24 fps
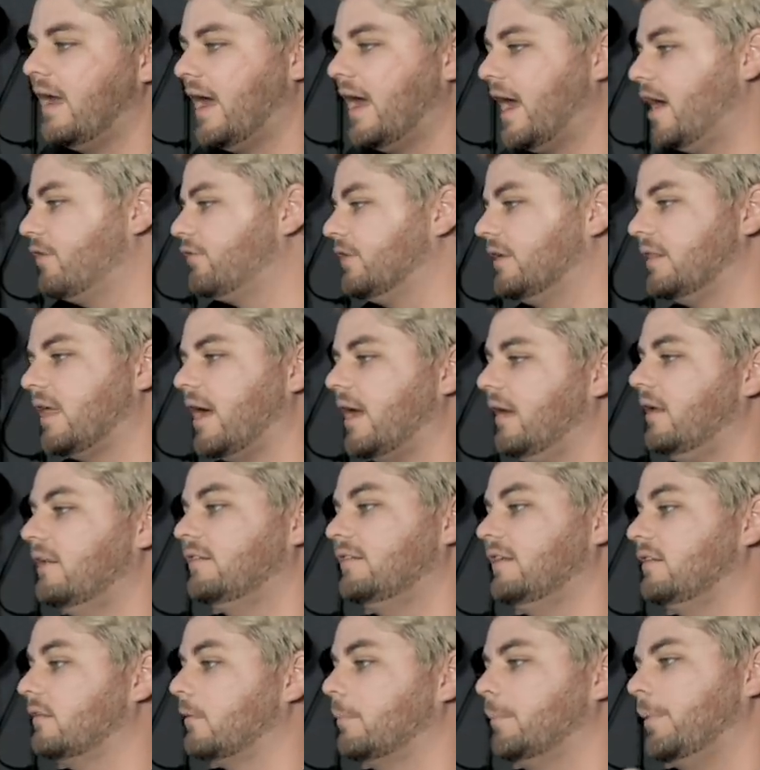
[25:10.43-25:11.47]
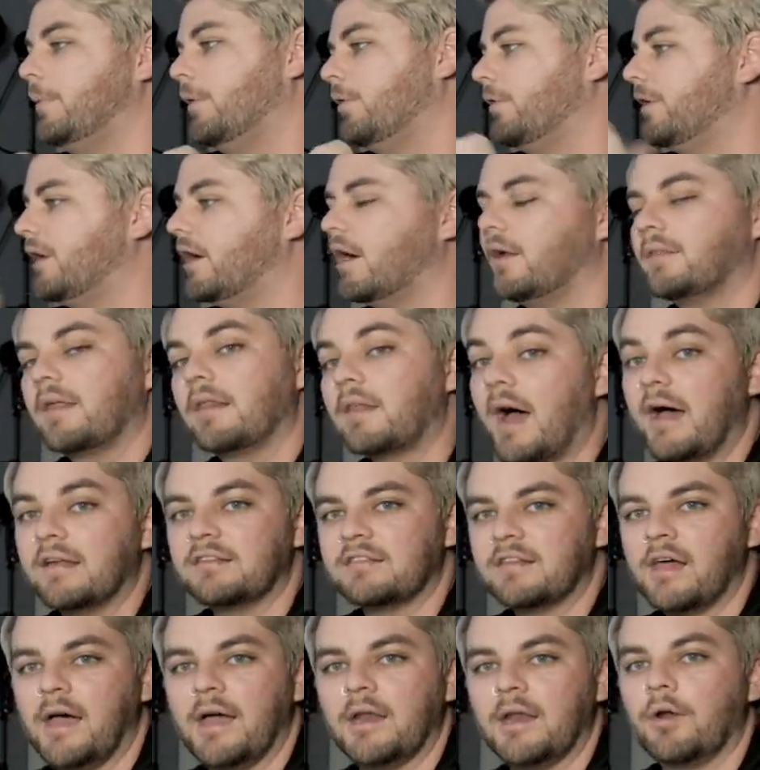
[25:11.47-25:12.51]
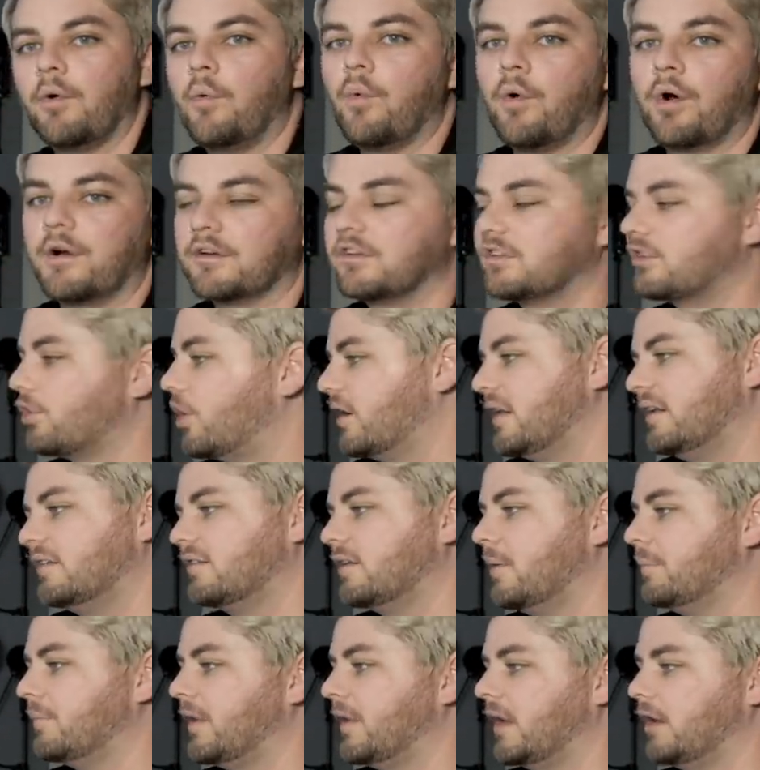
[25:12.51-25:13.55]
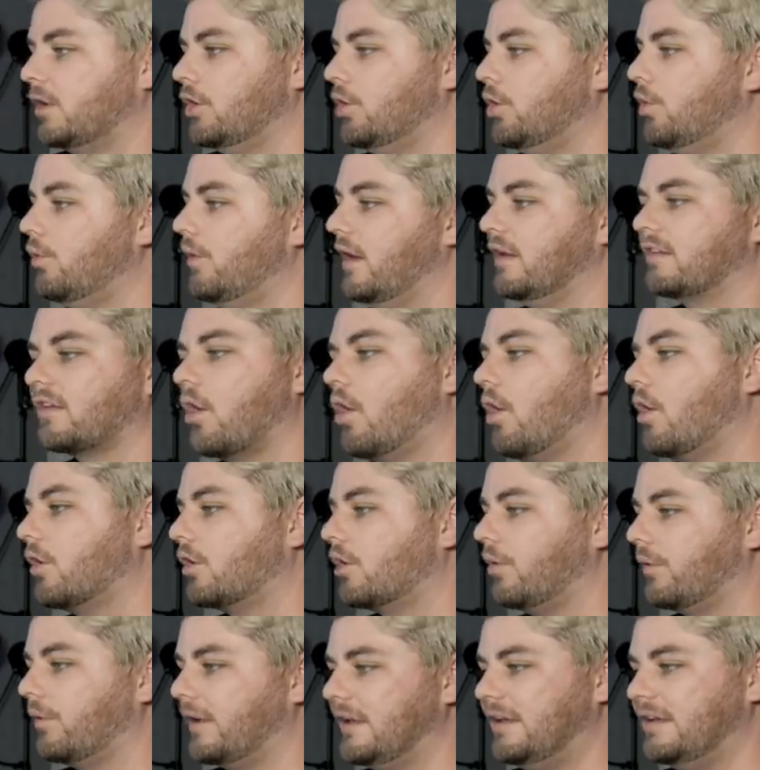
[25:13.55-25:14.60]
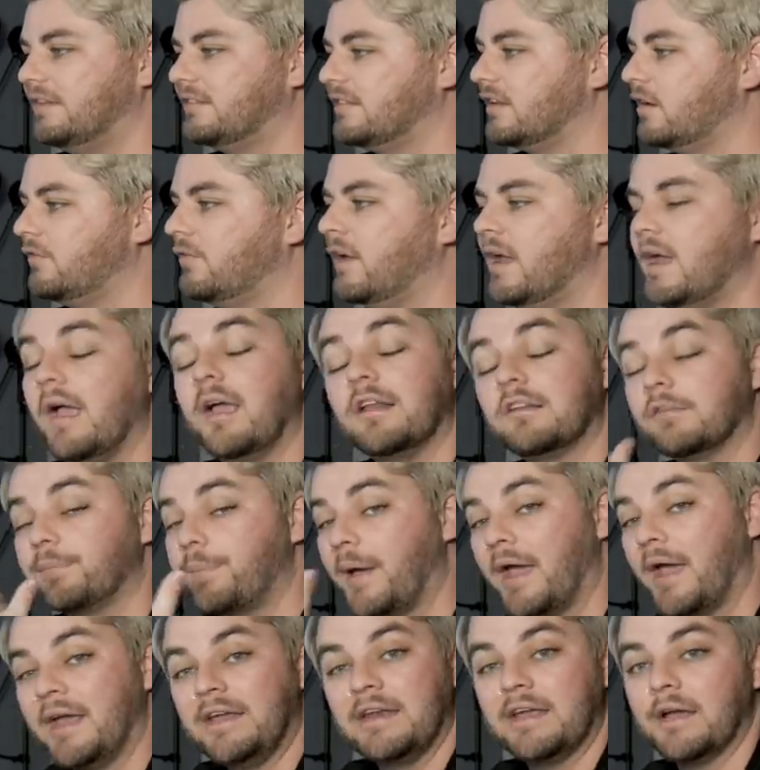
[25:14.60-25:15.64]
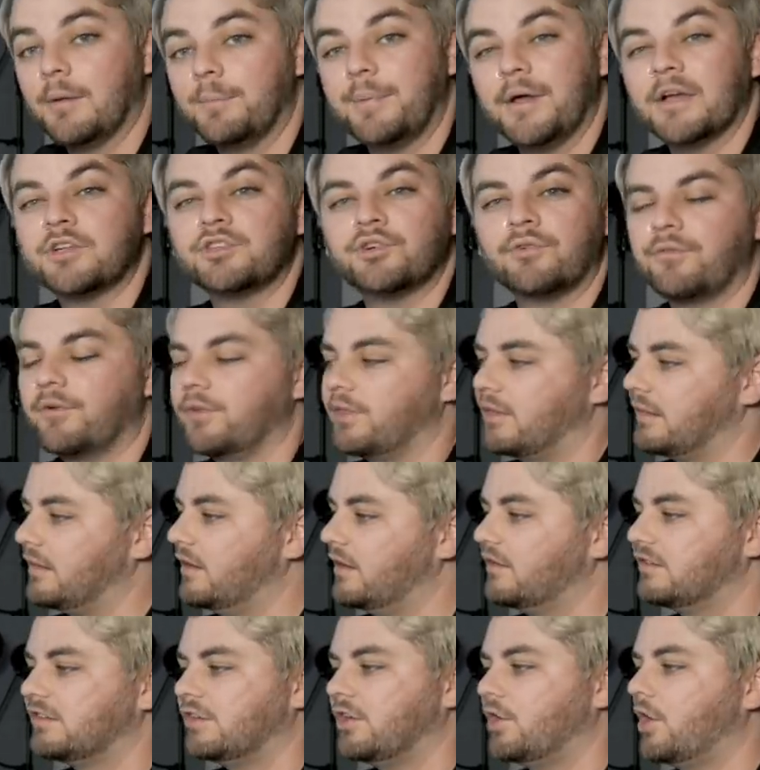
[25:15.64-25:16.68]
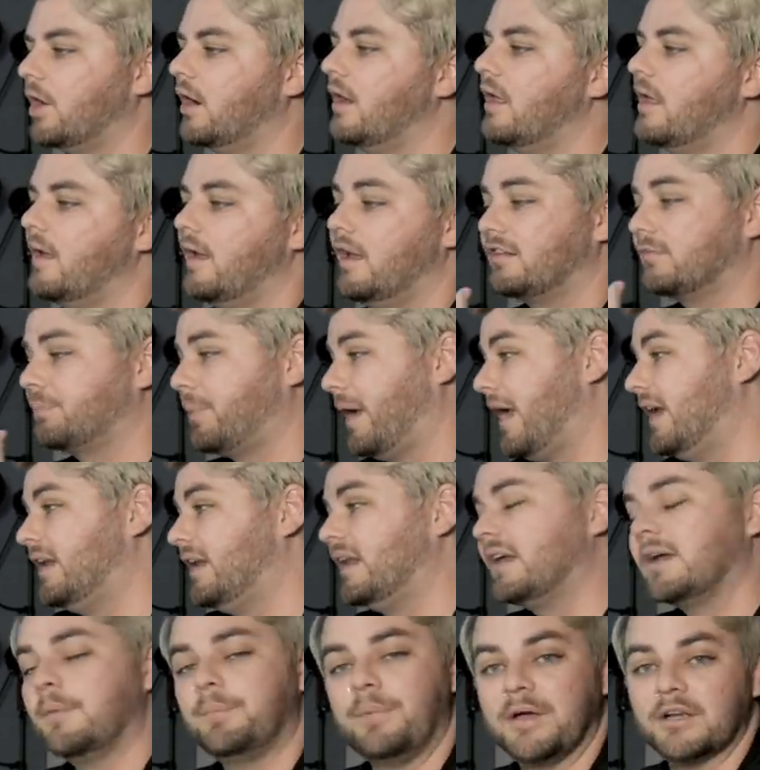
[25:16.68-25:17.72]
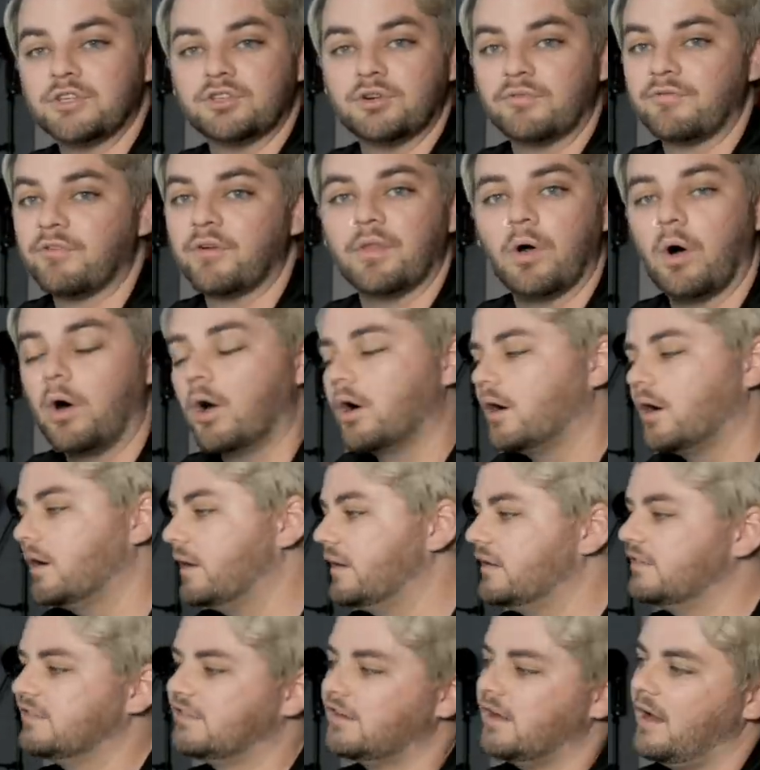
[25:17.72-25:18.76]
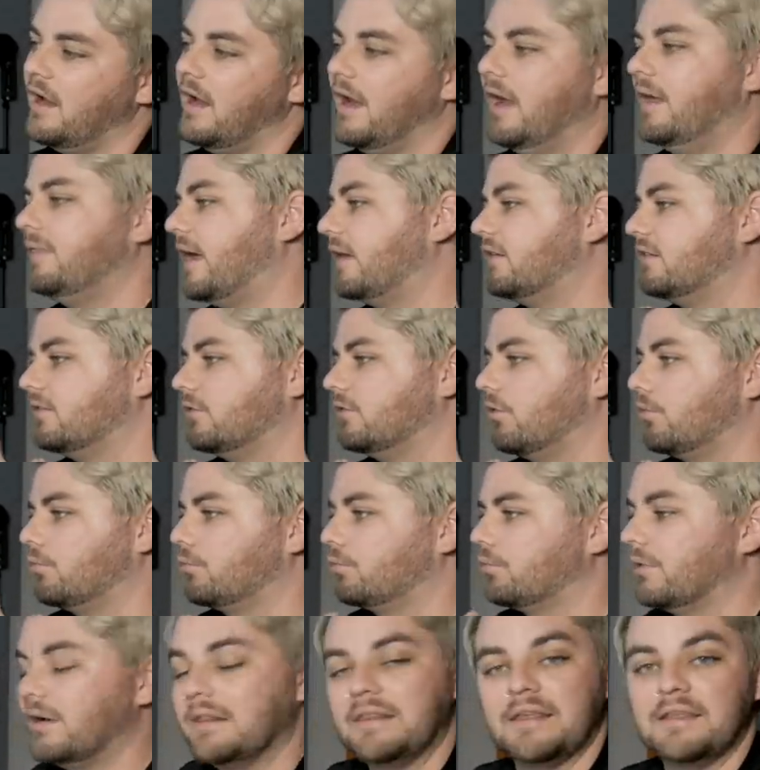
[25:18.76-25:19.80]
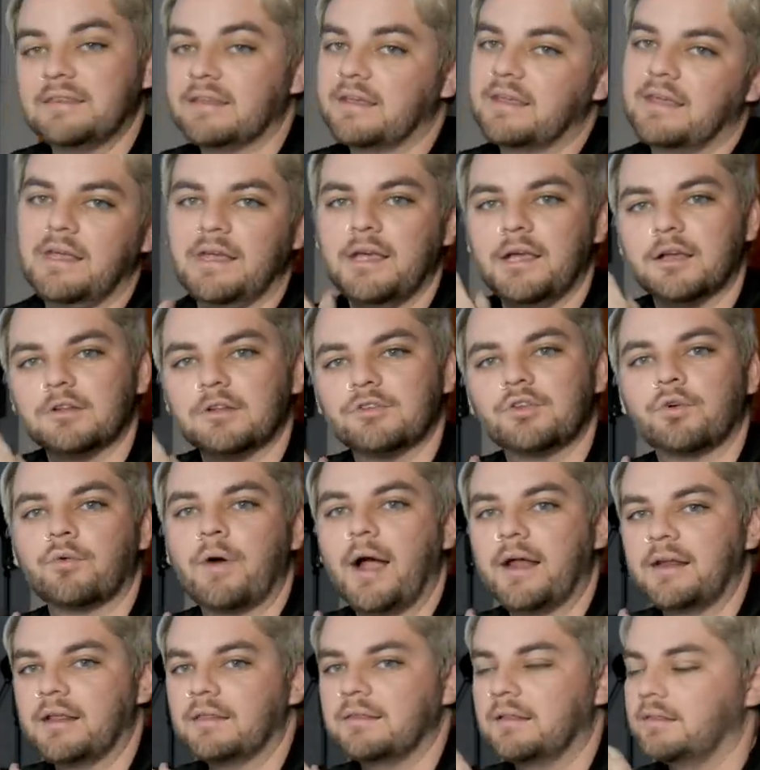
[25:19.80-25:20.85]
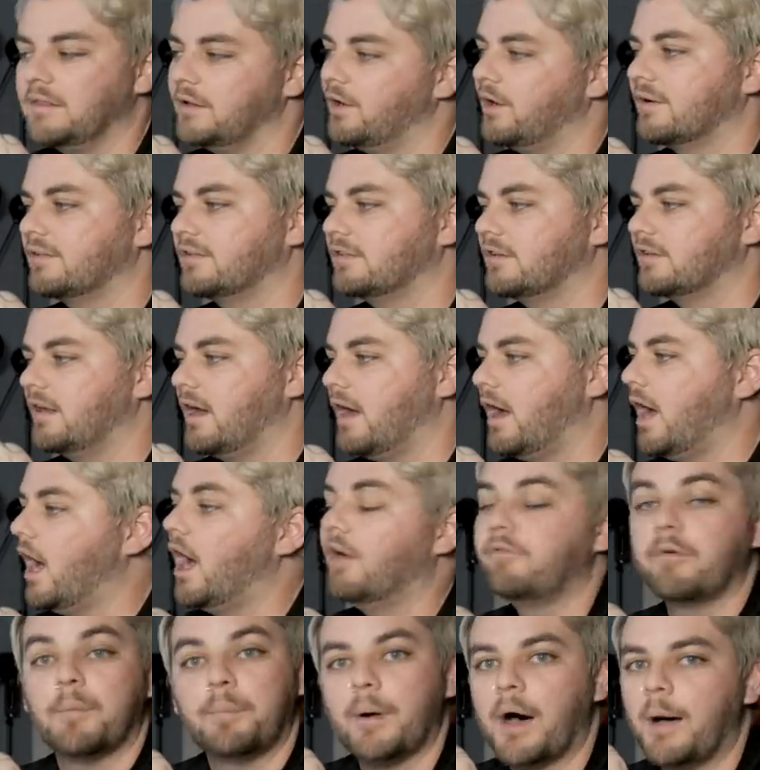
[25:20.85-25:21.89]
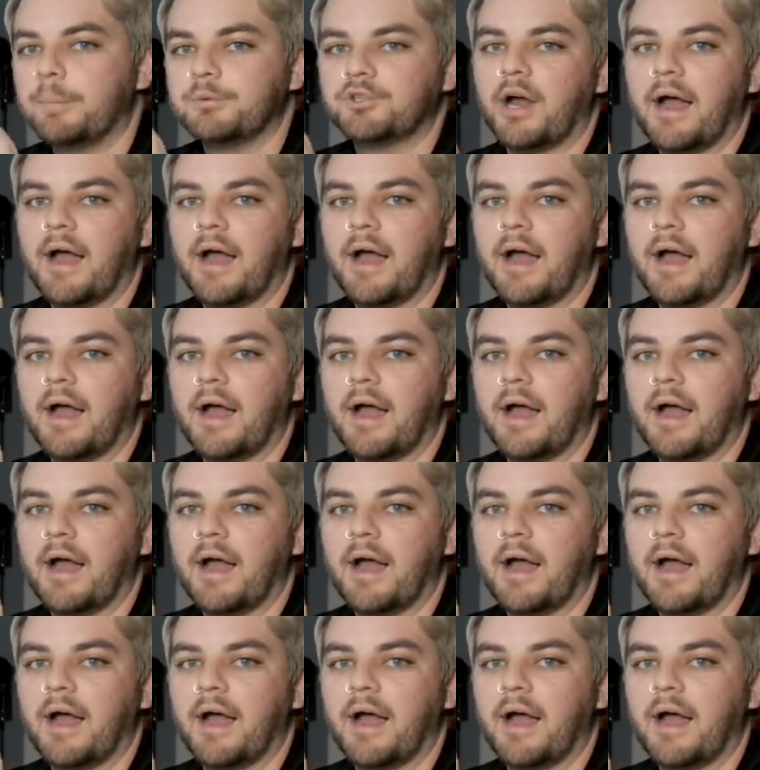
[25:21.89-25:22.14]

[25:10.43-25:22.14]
Every line is either building on the last line or starting something new. It's all cohesive. It's painting a picture for the listener. It's painting a picture for the artist. And that's really the key to writing the lyrics of a pop